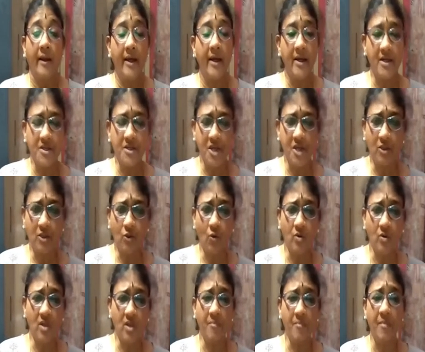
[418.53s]
Girisha
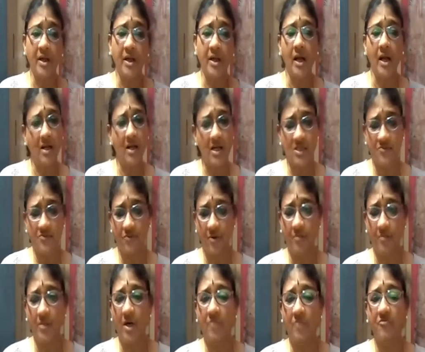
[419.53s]
took the bananas
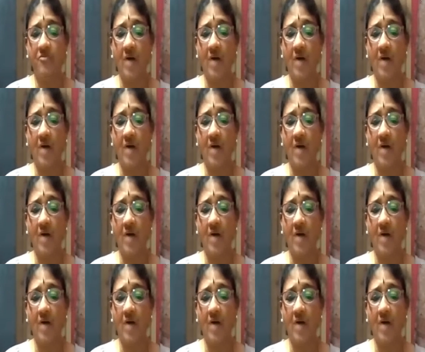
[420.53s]
from her